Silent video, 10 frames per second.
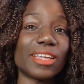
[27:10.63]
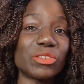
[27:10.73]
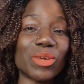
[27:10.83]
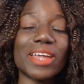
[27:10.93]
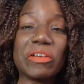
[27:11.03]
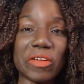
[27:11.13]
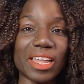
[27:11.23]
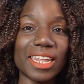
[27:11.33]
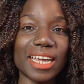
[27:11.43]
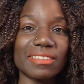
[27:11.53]
can
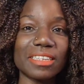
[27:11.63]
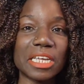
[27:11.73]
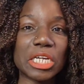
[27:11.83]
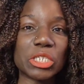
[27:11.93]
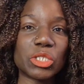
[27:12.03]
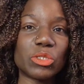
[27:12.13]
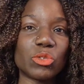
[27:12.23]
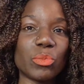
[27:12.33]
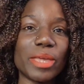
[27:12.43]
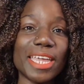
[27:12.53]
realize,
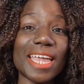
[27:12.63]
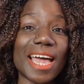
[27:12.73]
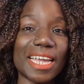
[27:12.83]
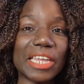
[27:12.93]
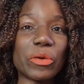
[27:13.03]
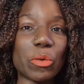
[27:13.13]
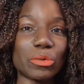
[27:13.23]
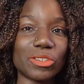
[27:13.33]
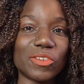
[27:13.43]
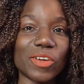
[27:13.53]
to be young in
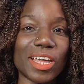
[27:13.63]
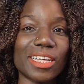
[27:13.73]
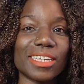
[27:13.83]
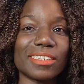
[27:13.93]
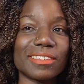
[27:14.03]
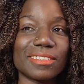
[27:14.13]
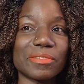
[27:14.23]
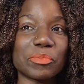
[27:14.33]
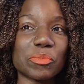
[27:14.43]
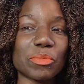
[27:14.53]
Austria is
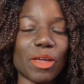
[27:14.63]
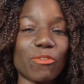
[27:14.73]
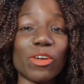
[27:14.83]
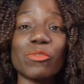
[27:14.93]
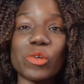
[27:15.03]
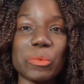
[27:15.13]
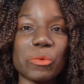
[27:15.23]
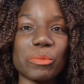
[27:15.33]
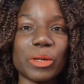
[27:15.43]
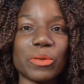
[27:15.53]

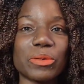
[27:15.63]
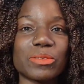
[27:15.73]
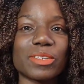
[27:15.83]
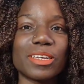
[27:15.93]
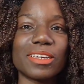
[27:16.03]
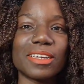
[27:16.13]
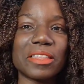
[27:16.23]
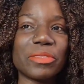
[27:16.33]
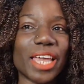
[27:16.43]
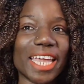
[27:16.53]
favorable because
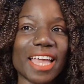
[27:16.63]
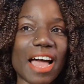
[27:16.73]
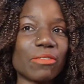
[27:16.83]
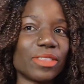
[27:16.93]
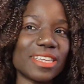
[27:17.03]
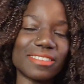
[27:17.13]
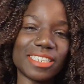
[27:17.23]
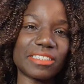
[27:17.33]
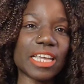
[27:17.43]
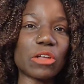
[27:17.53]
they have these
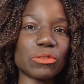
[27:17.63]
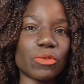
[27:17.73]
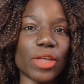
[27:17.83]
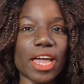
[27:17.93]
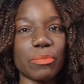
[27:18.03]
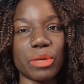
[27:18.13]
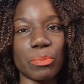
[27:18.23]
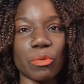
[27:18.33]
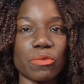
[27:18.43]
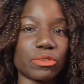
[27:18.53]
discounts for young
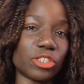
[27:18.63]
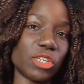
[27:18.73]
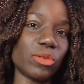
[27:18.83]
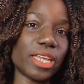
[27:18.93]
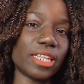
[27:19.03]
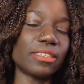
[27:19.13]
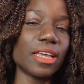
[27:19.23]
people, for students,